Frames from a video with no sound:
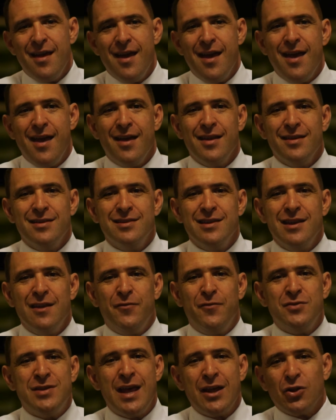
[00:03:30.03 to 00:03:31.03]
And
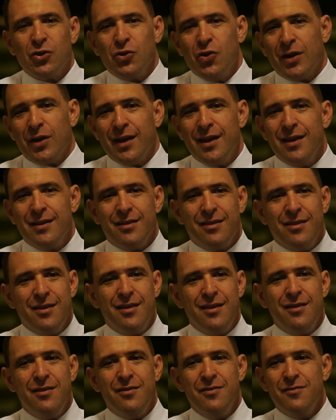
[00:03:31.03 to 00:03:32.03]
if you take a look at
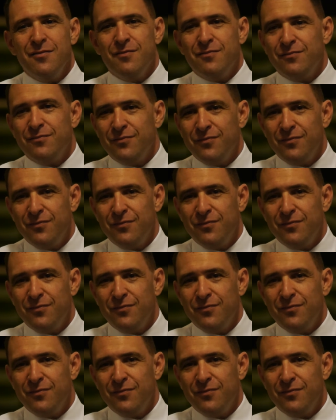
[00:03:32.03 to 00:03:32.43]
the